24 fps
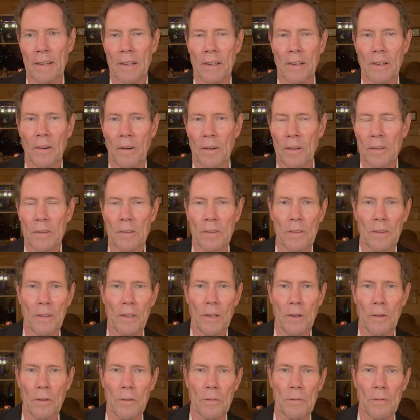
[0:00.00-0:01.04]

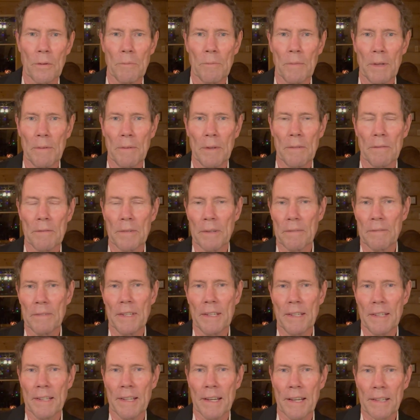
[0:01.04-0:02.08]
goes from maybe
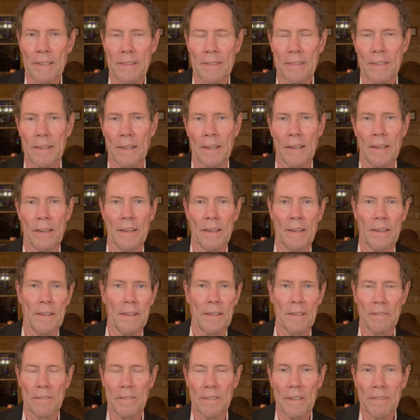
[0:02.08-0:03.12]
15x
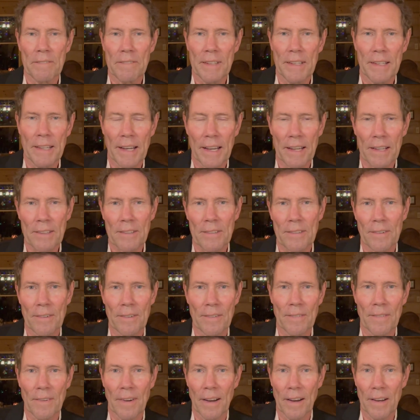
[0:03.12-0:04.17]
to 50x or
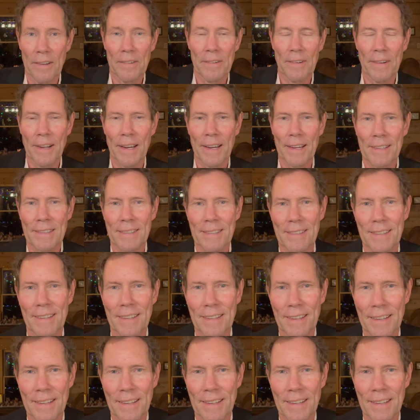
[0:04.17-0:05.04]
100x,